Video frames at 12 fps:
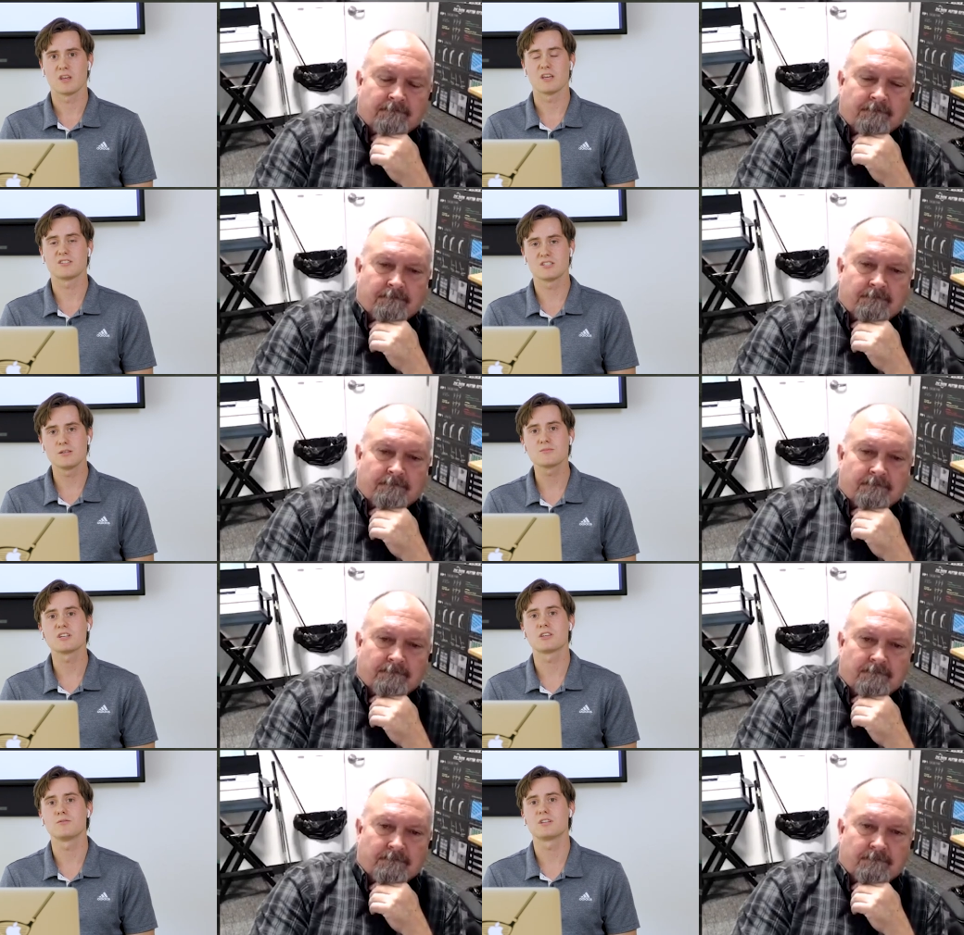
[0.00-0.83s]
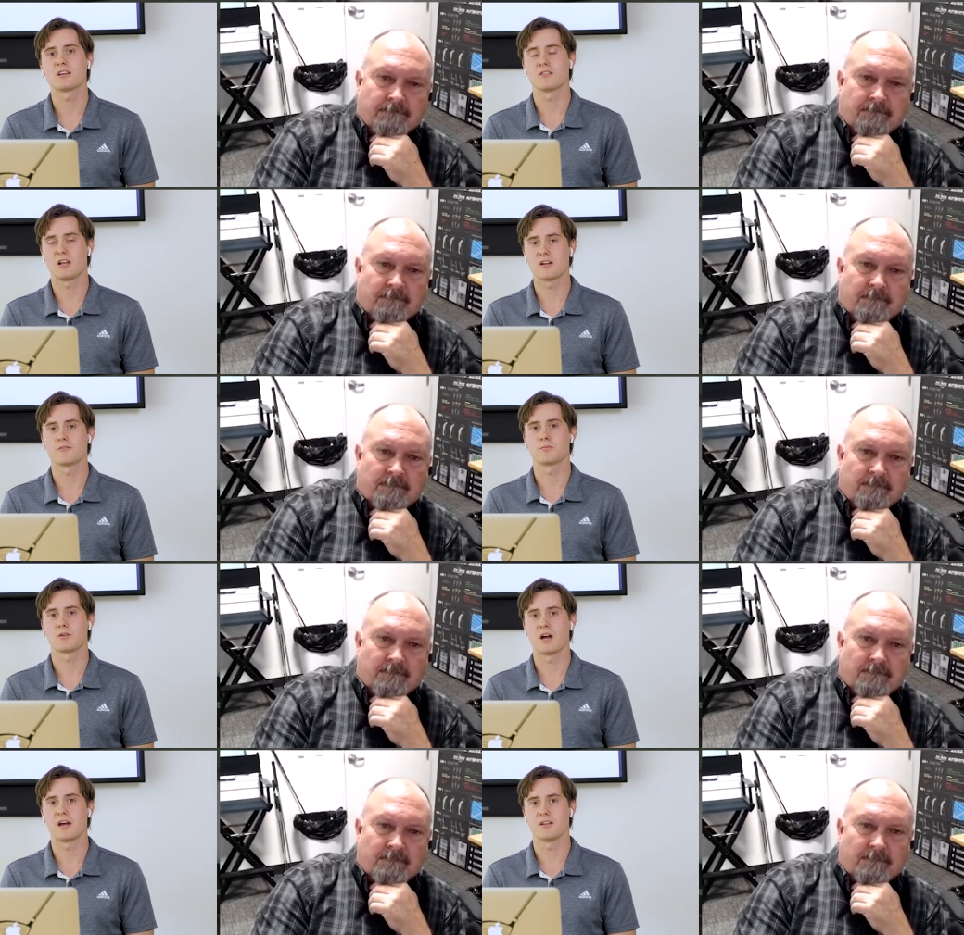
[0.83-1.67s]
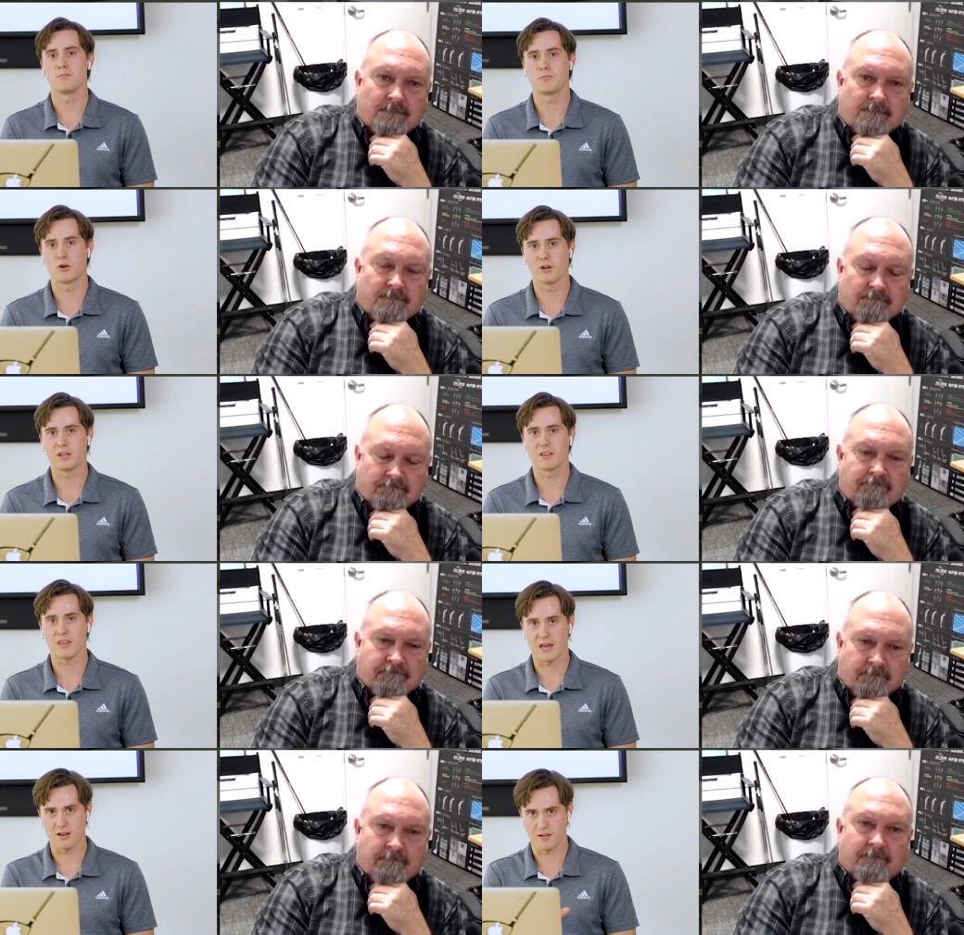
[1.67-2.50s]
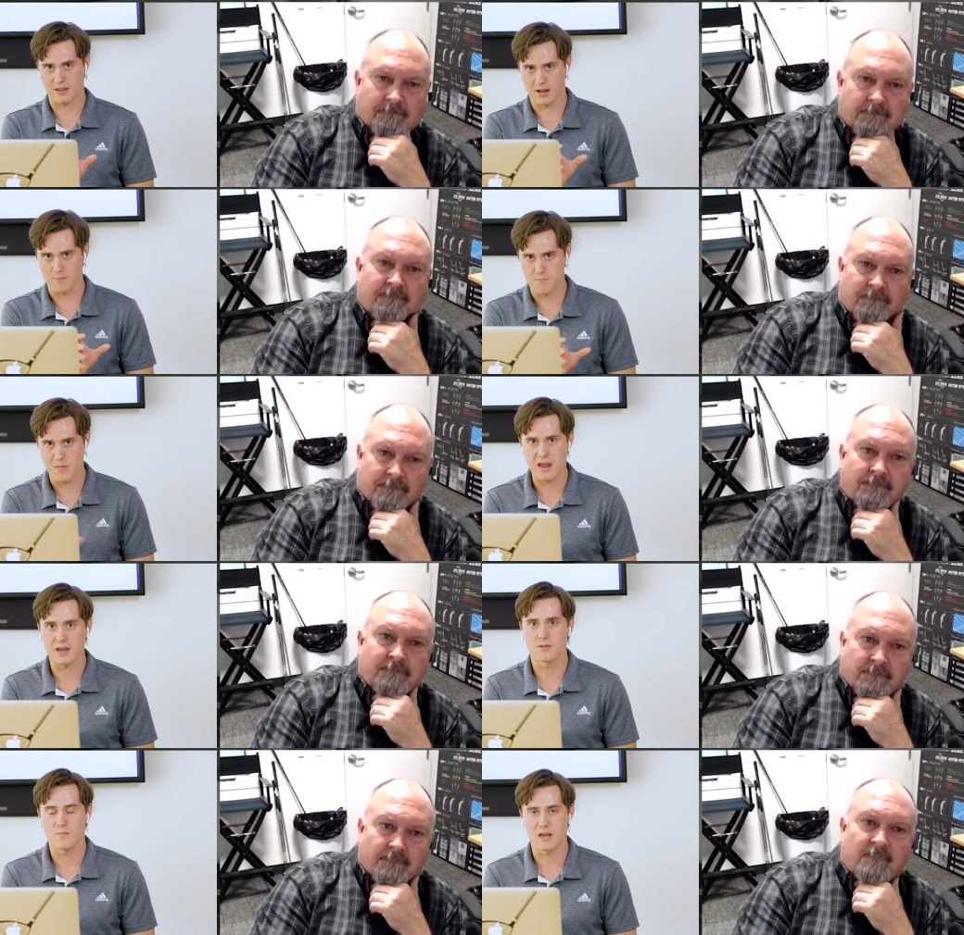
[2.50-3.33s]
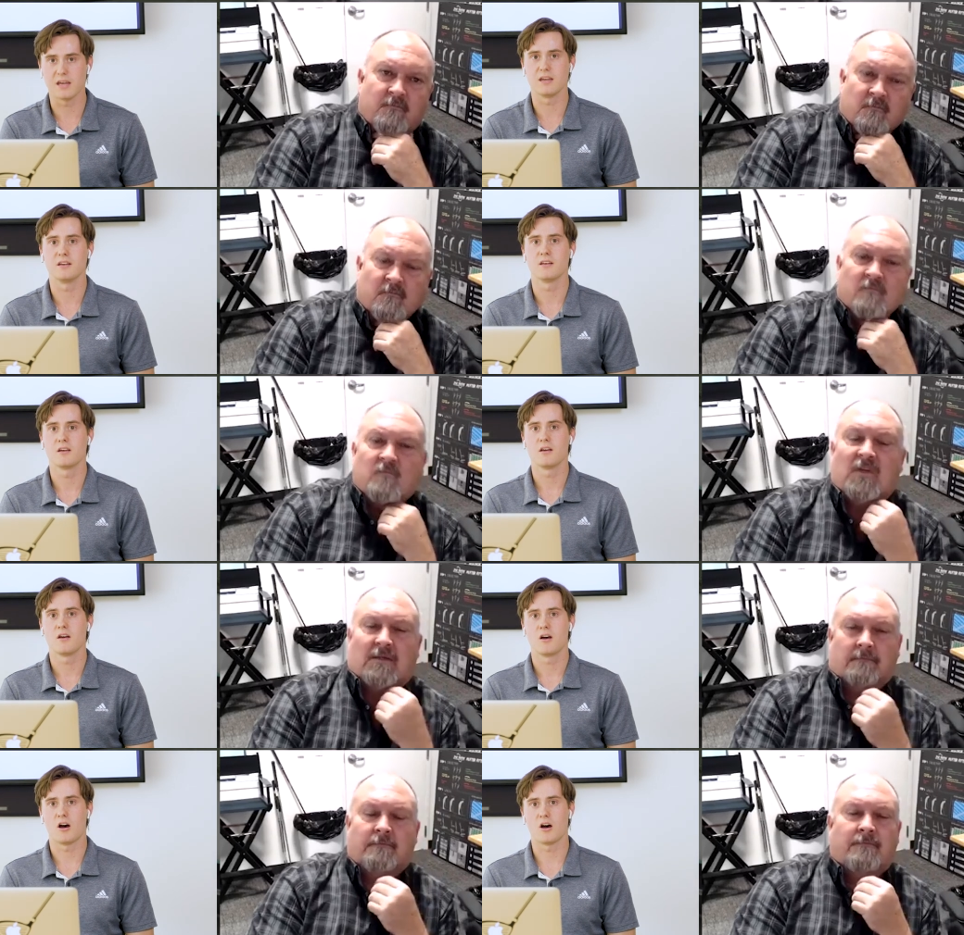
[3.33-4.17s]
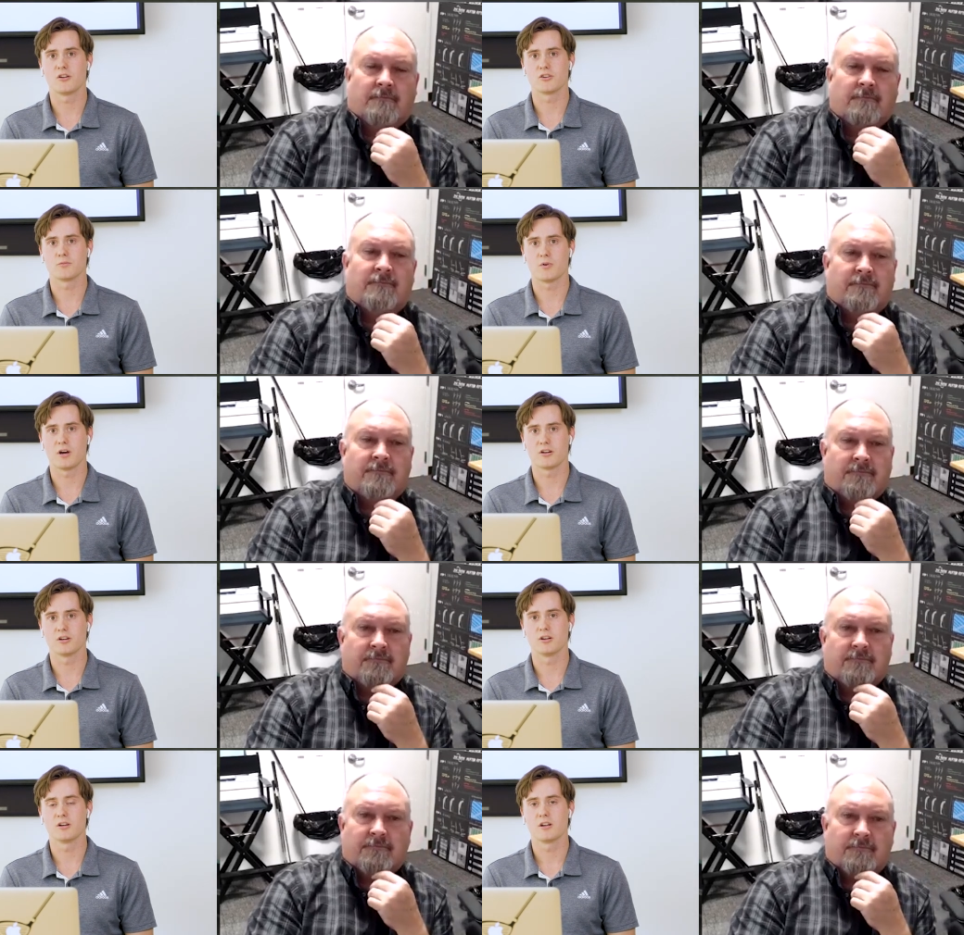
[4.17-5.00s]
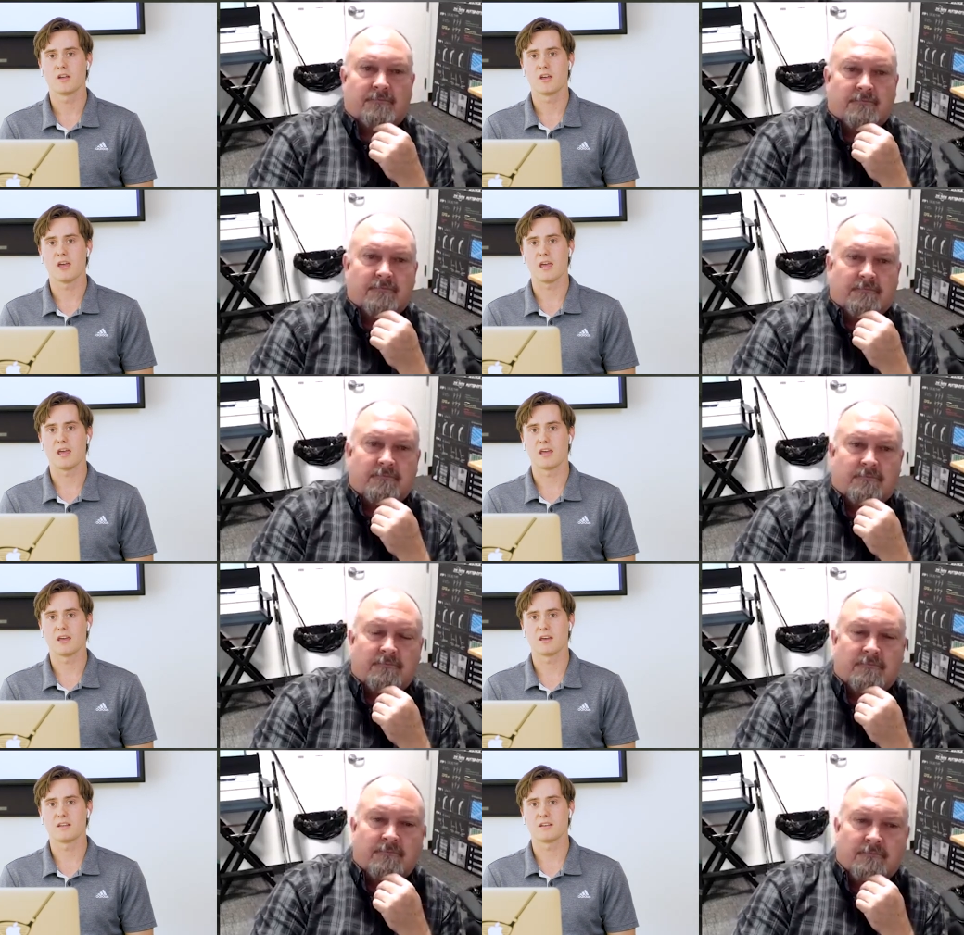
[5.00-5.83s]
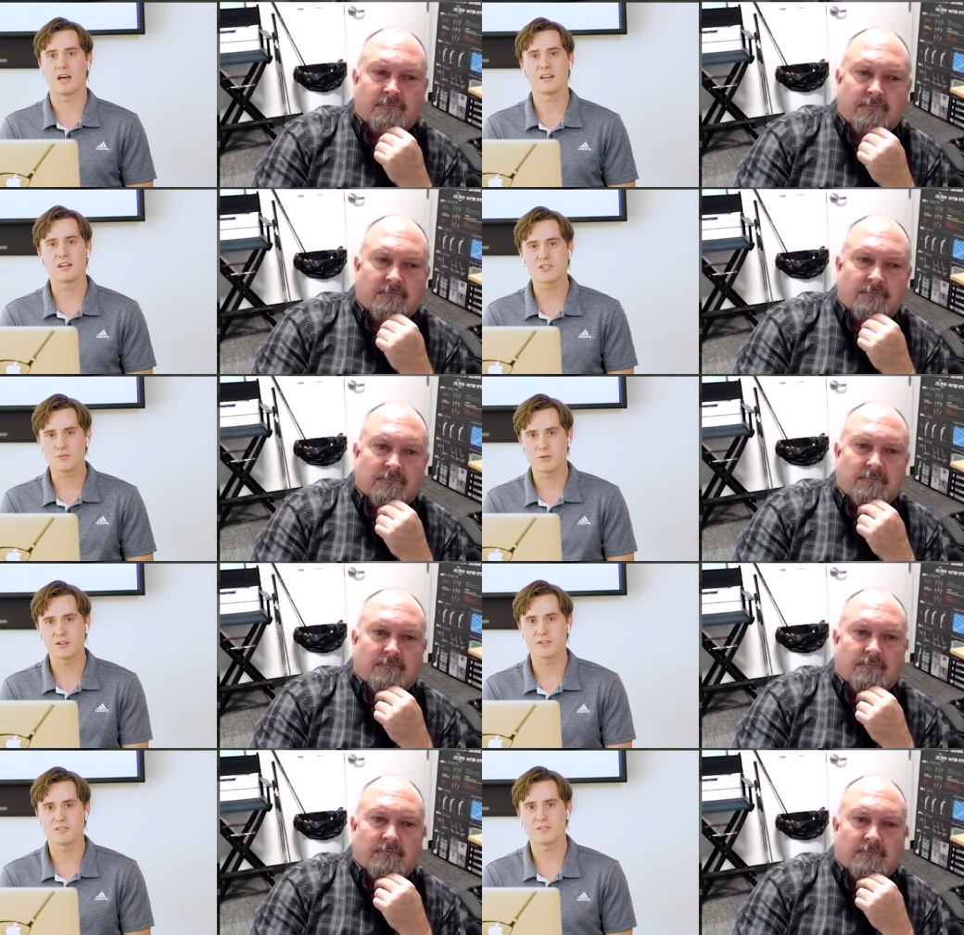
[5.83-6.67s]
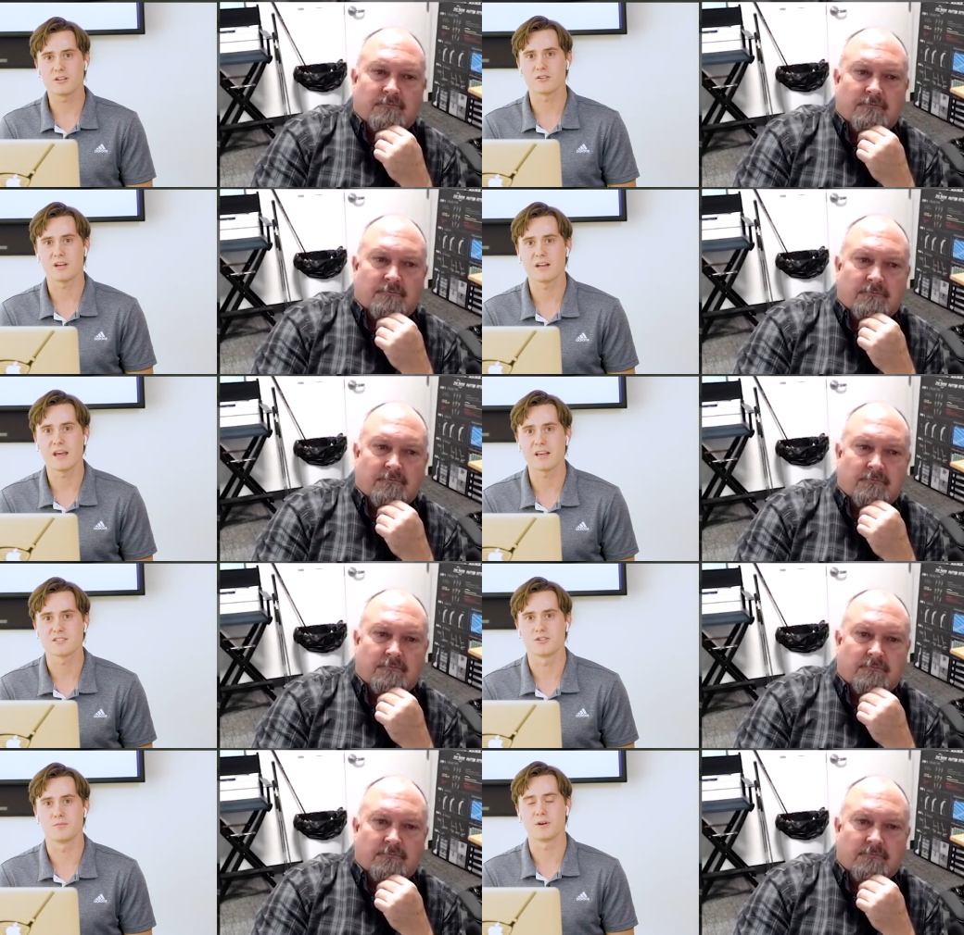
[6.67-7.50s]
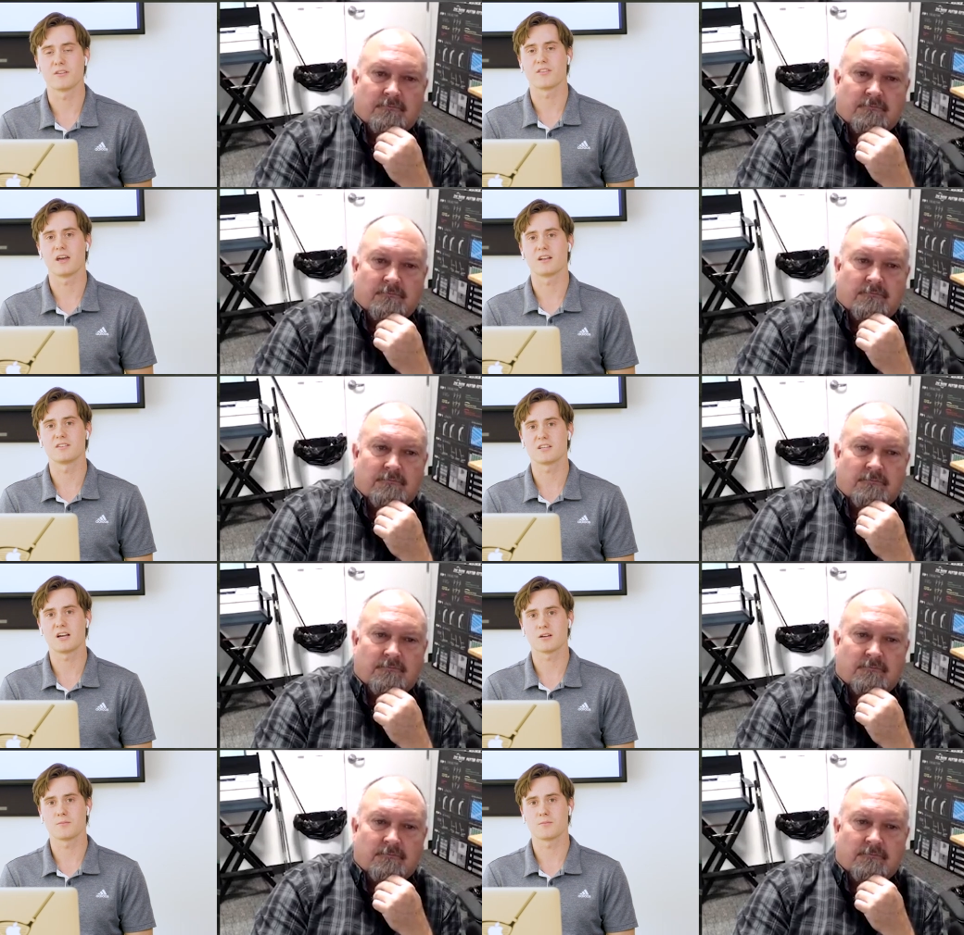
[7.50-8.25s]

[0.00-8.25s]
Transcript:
Speaker 1: it seems like you take a lot of pride in putting that, that man made on your putter and I, I just want to, you know, kind of ask you about that and talk